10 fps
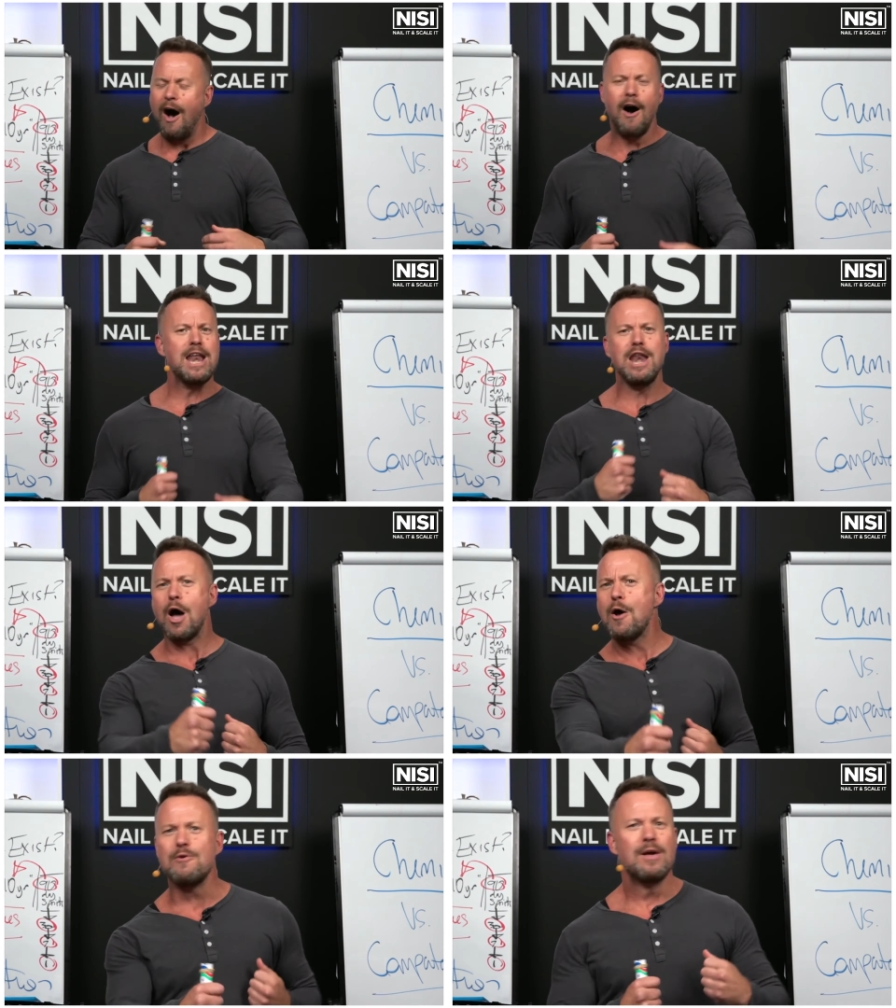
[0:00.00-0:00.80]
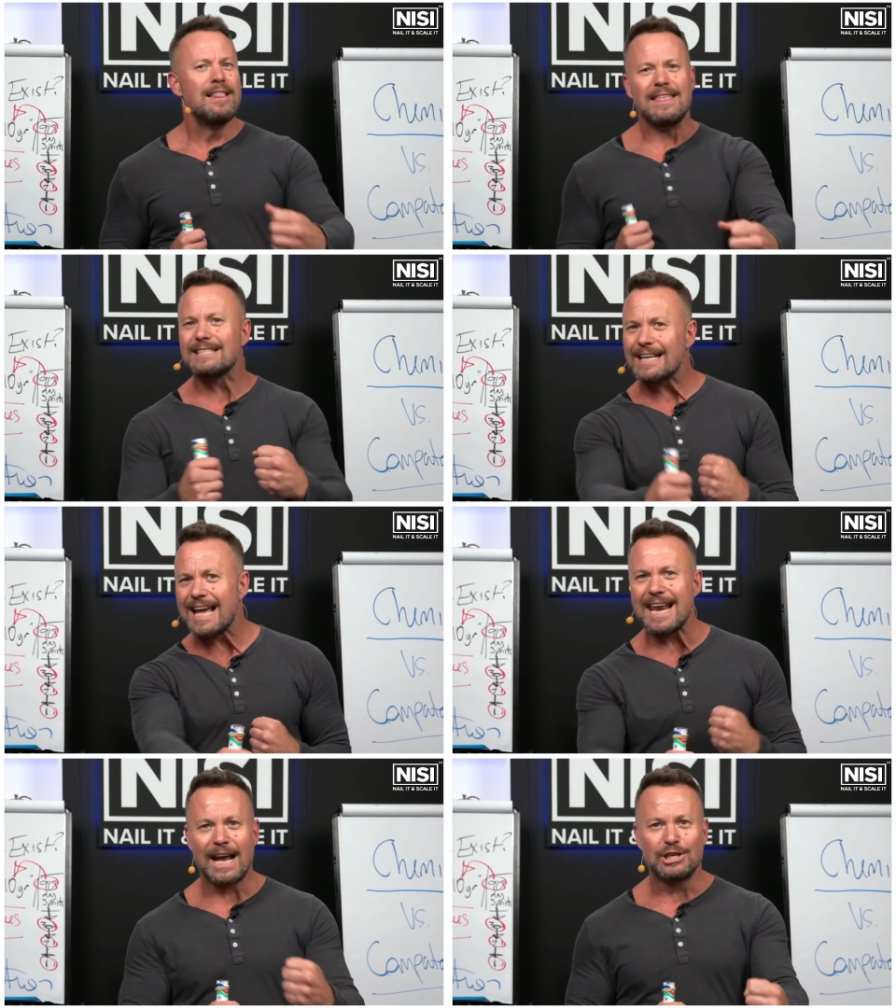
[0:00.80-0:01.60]
I know there's a
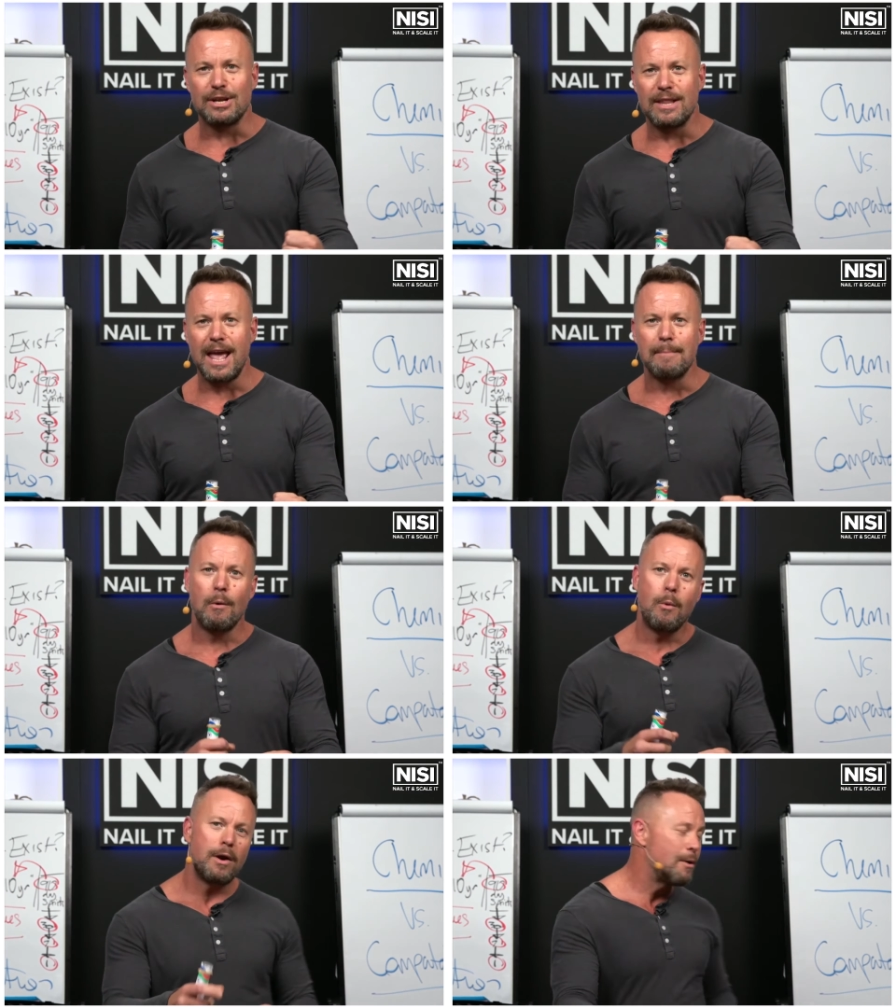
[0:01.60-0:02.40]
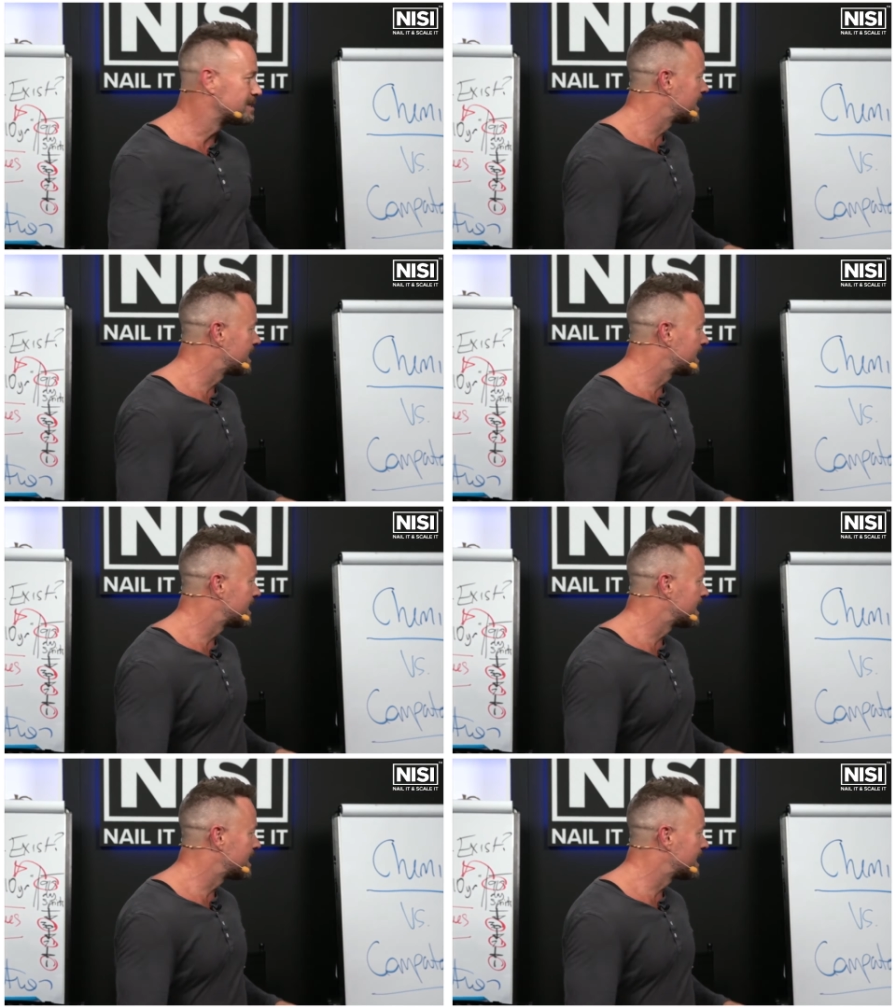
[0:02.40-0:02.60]
connection there. But what I was